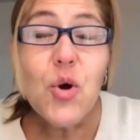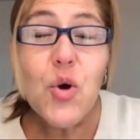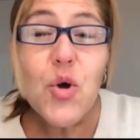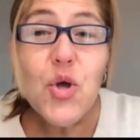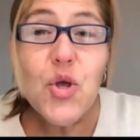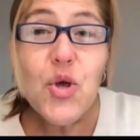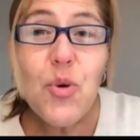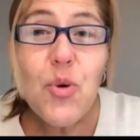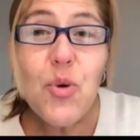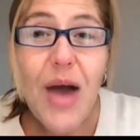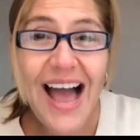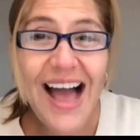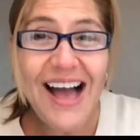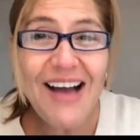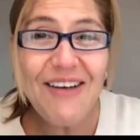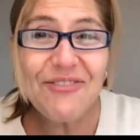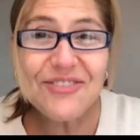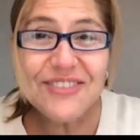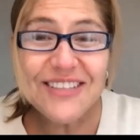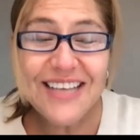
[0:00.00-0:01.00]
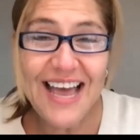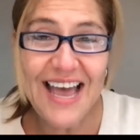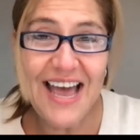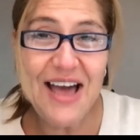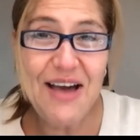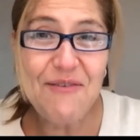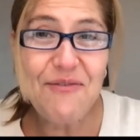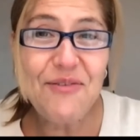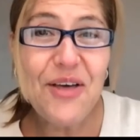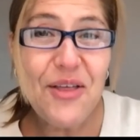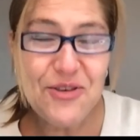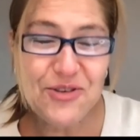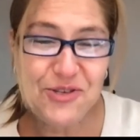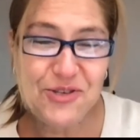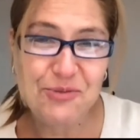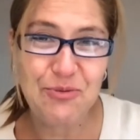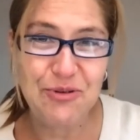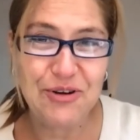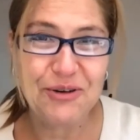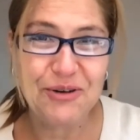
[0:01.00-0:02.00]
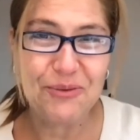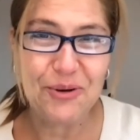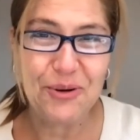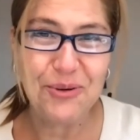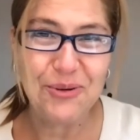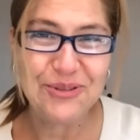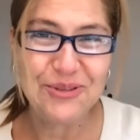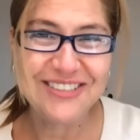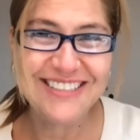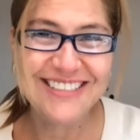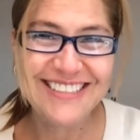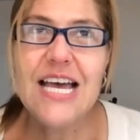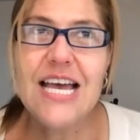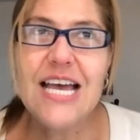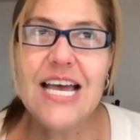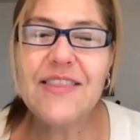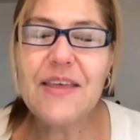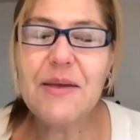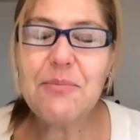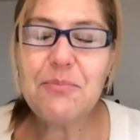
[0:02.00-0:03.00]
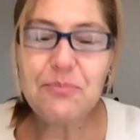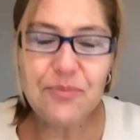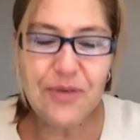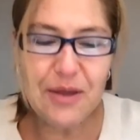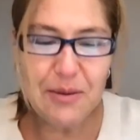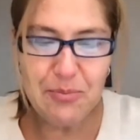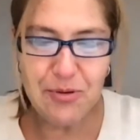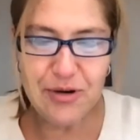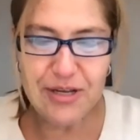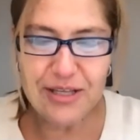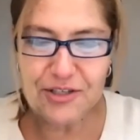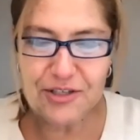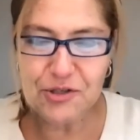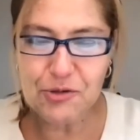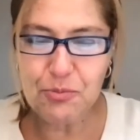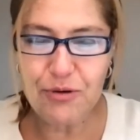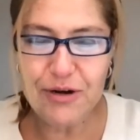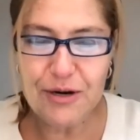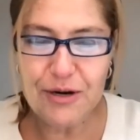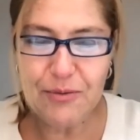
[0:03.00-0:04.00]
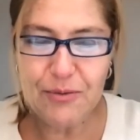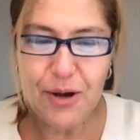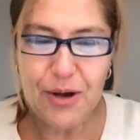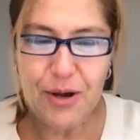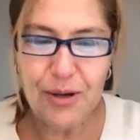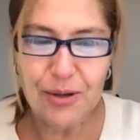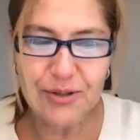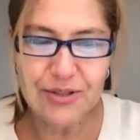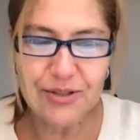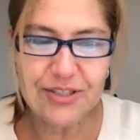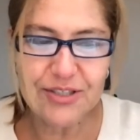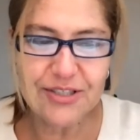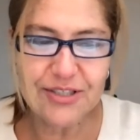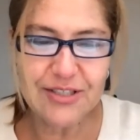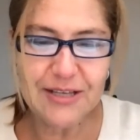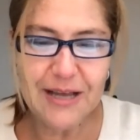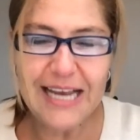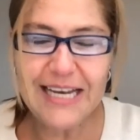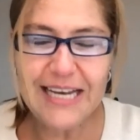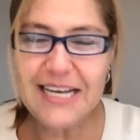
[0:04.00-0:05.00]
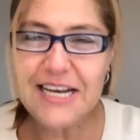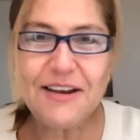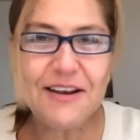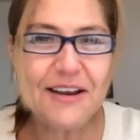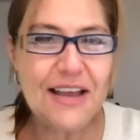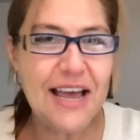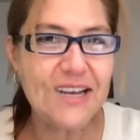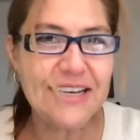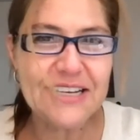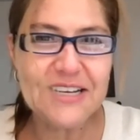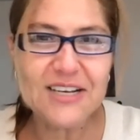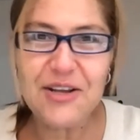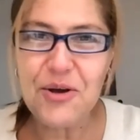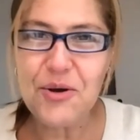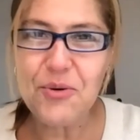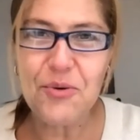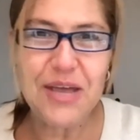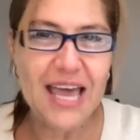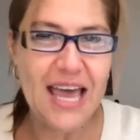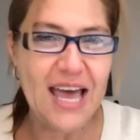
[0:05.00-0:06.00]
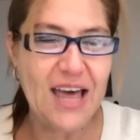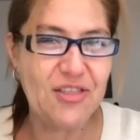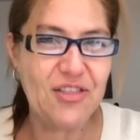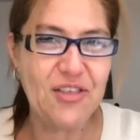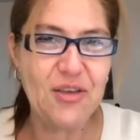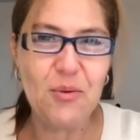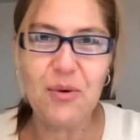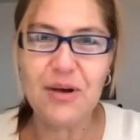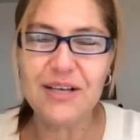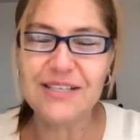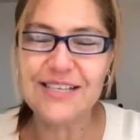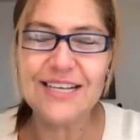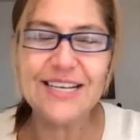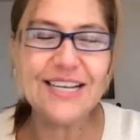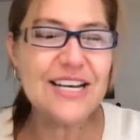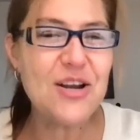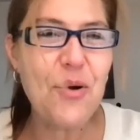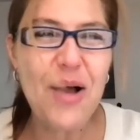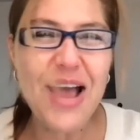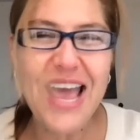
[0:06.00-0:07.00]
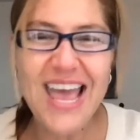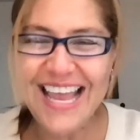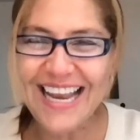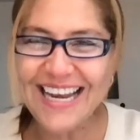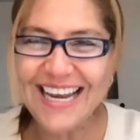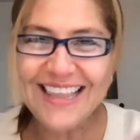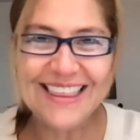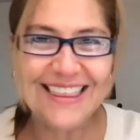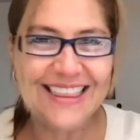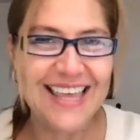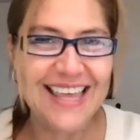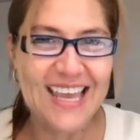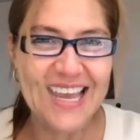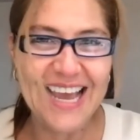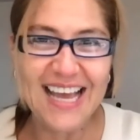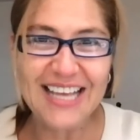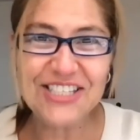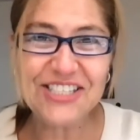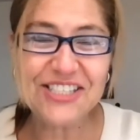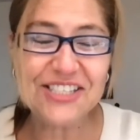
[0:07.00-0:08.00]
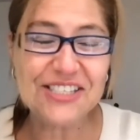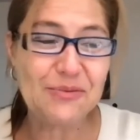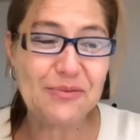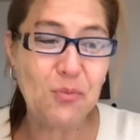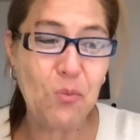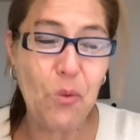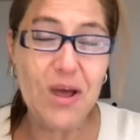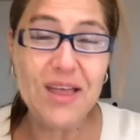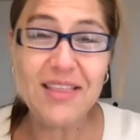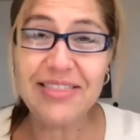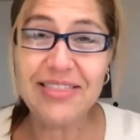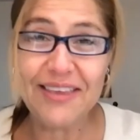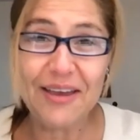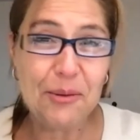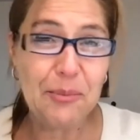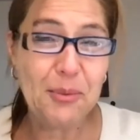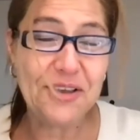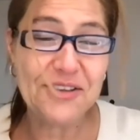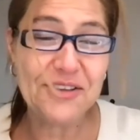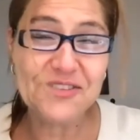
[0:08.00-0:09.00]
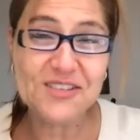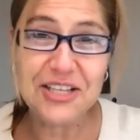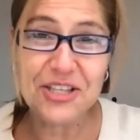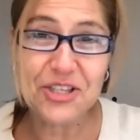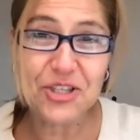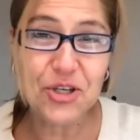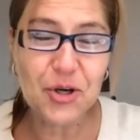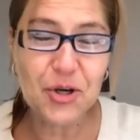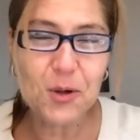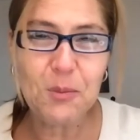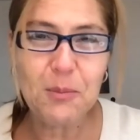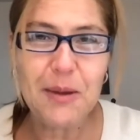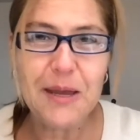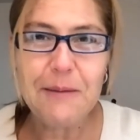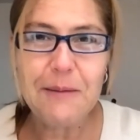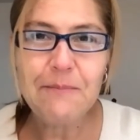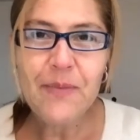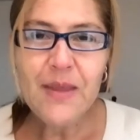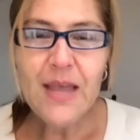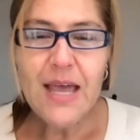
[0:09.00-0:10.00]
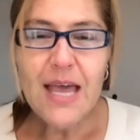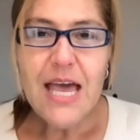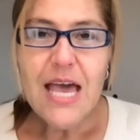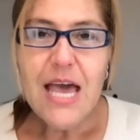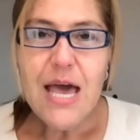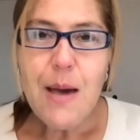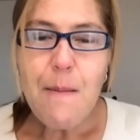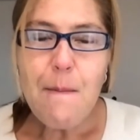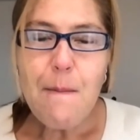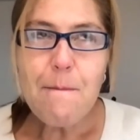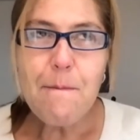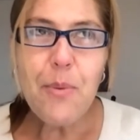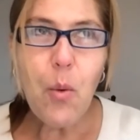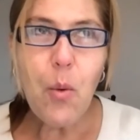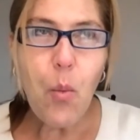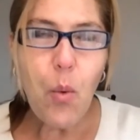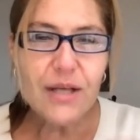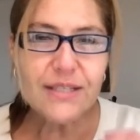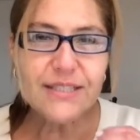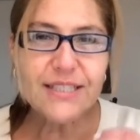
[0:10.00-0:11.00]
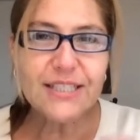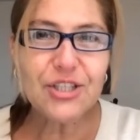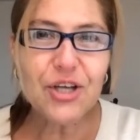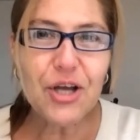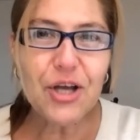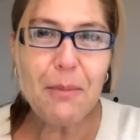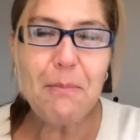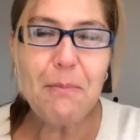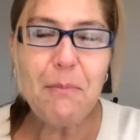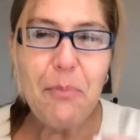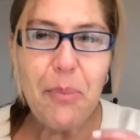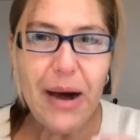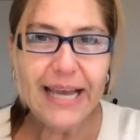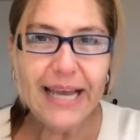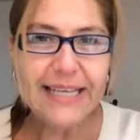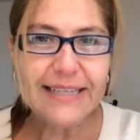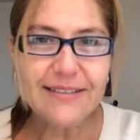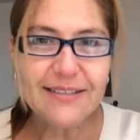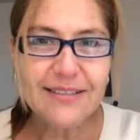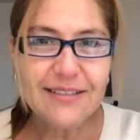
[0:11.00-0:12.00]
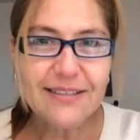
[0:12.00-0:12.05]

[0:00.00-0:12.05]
"You have to have the spring rolls." And they bring the spring rolls. I didn't know who Kathy was. I didn't know anything. I just went there because they took me. But once I took a bite